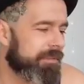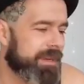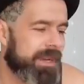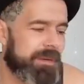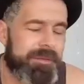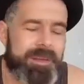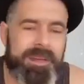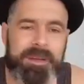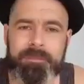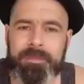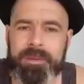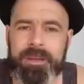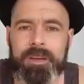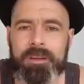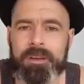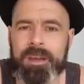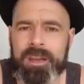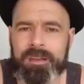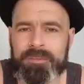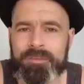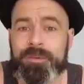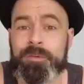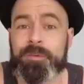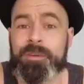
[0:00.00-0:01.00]
Maybe I'd be all
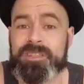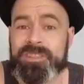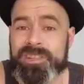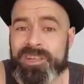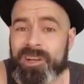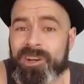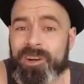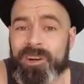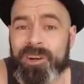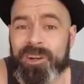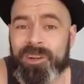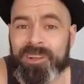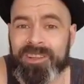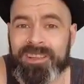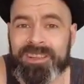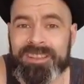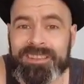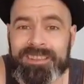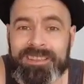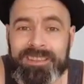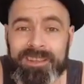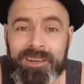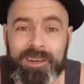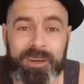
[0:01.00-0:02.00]
right if I were tall
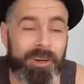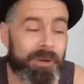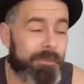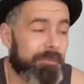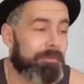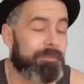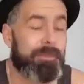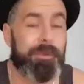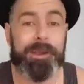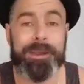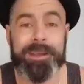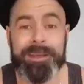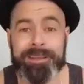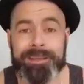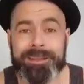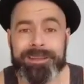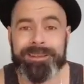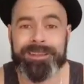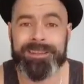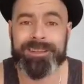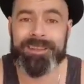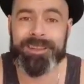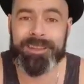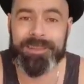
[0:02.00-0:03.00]
or big,
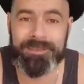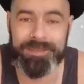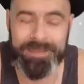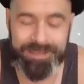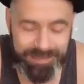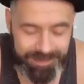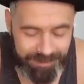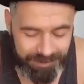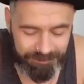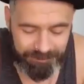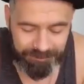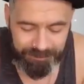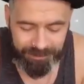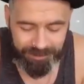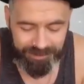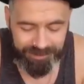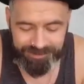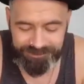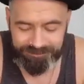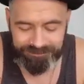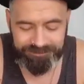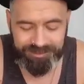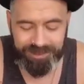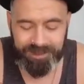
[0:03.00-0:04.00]
you know what I mean?
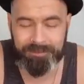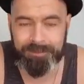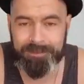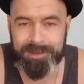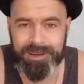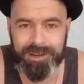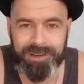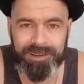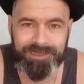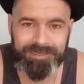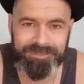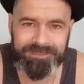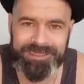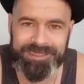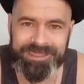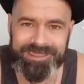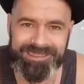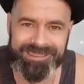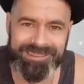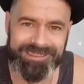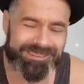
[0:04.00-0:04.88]
But I'm not.